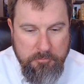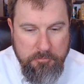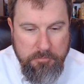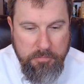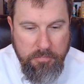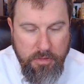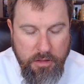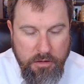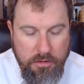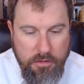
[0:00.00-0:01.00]

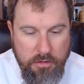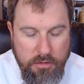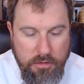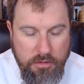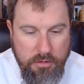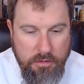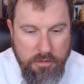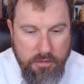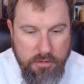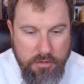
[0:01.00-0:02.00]

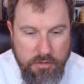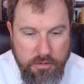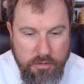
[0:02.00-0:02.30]
No one is speaking in this clip.